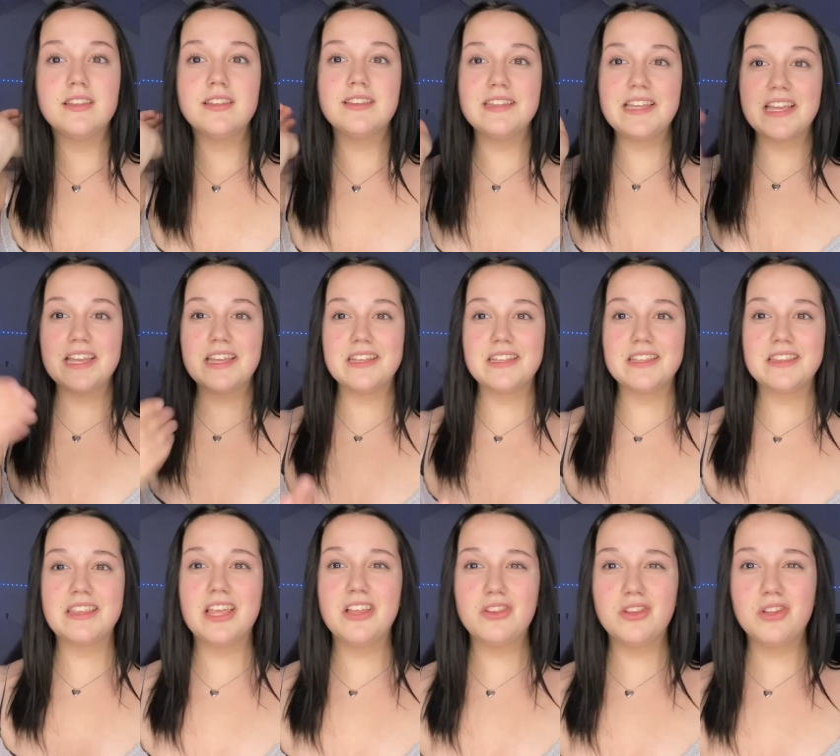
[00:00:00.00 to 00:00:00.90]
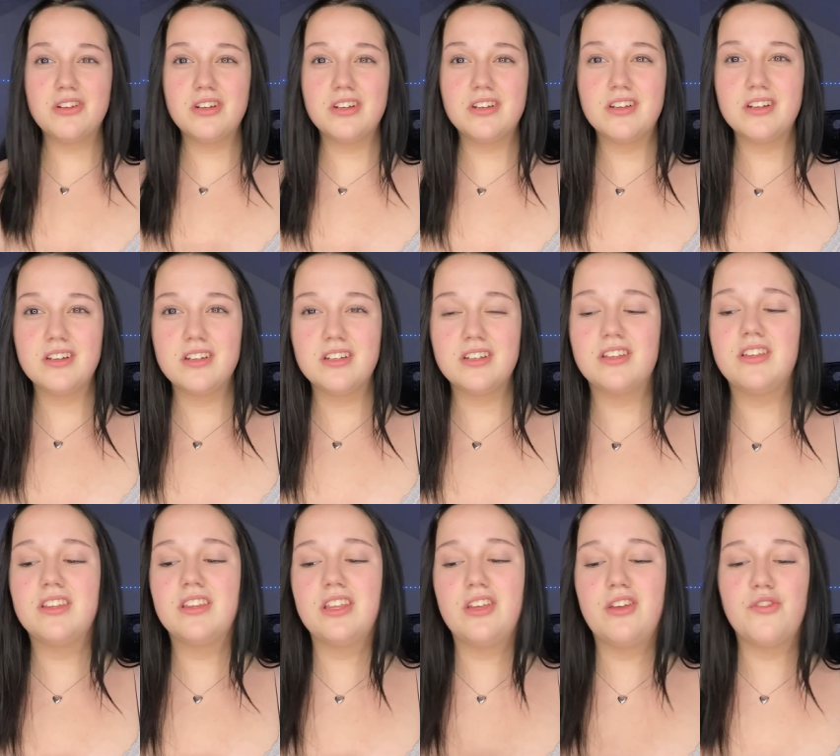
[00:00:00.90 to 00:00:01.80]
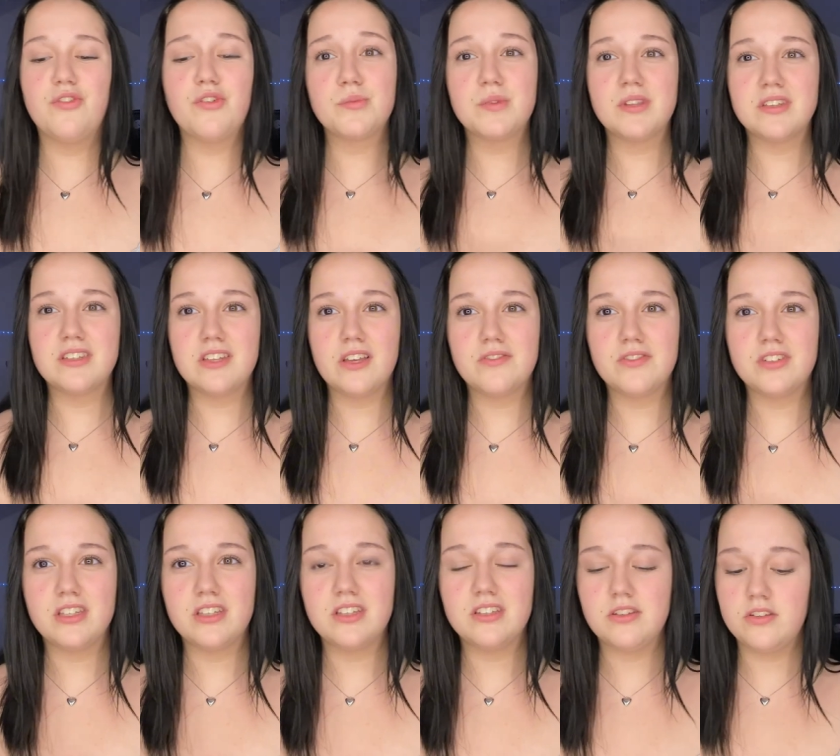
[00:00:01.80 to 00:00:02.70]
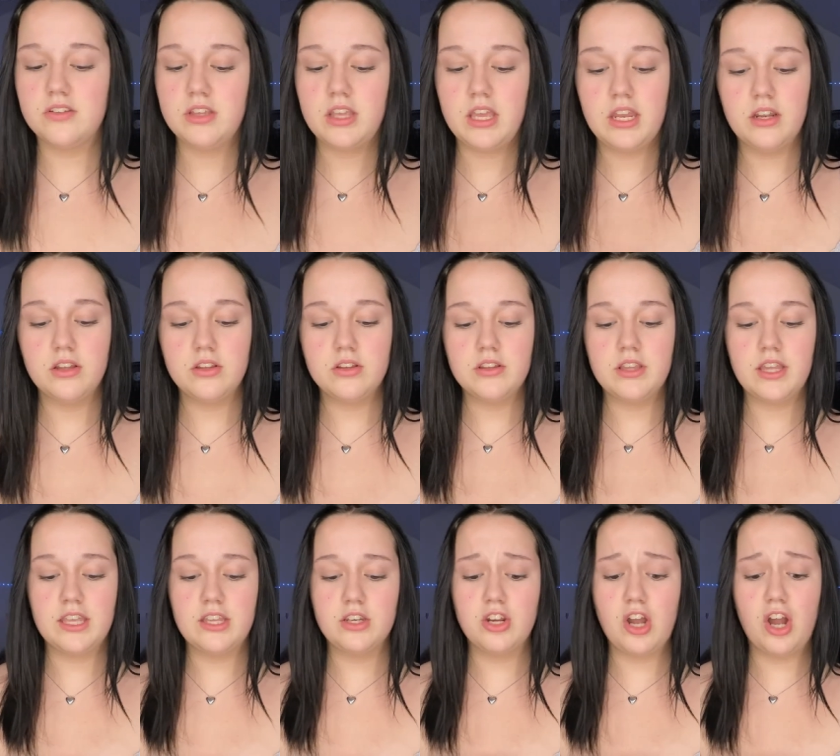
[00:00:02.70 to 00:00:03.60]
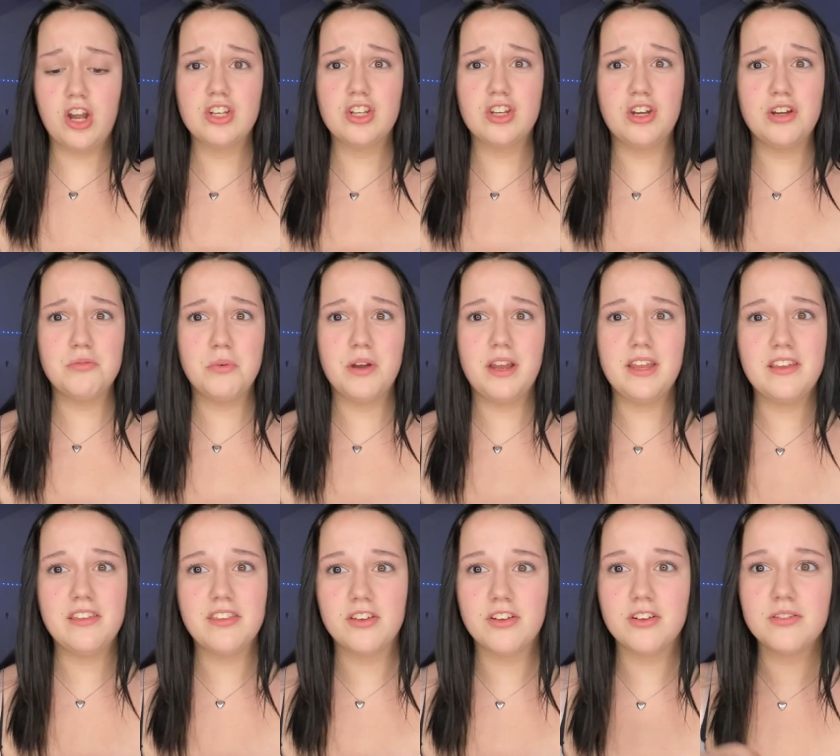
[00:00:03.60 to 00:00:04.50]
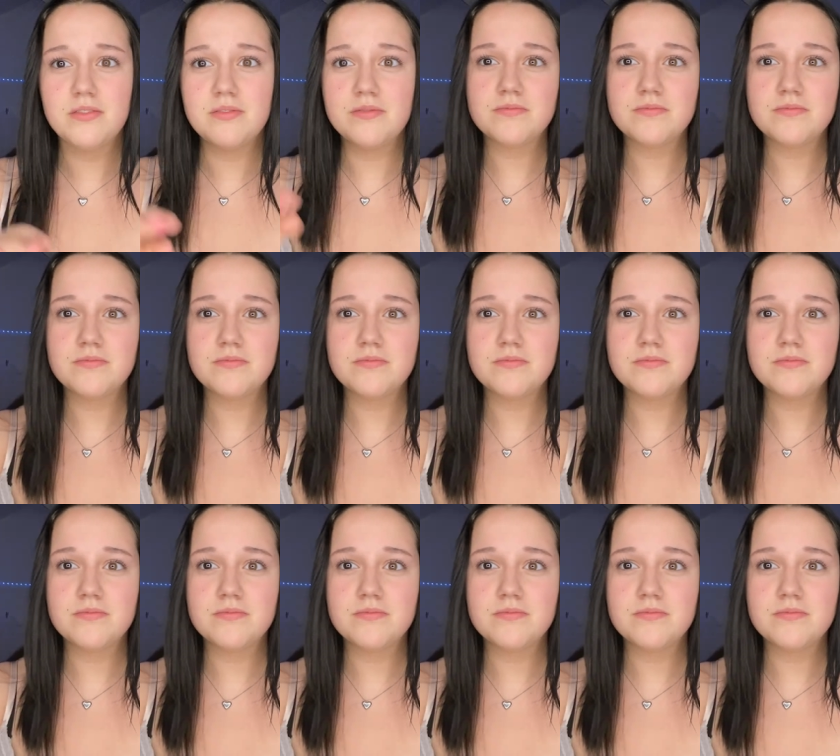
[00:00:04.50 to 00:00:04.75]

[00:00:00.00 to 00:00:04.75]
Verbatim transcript: like they look like you're from the 70s and like not in a good way either